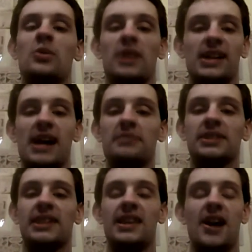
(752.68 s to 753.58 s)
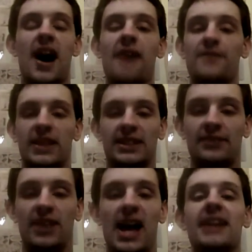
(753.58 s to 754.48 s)
it comes to the
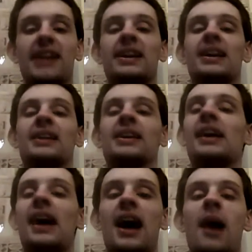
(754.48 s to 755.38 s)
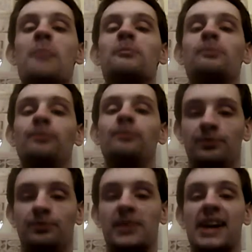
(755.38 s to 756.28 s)
offensive line,
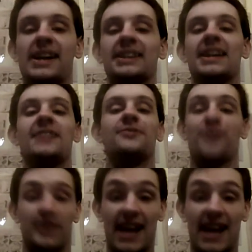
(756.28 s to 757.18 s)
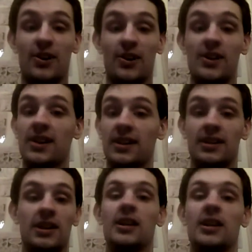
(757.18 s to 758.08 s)
like I said, for center,
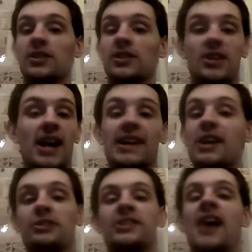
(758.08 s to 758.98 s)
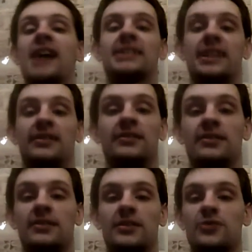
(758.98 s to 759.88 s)
got to go with Dawson.
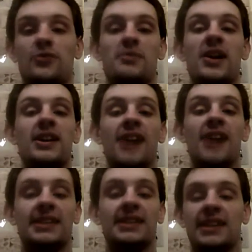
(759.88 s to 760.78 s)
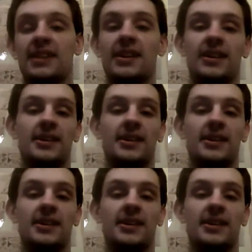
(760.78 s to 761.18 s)
Dromarty Dawson.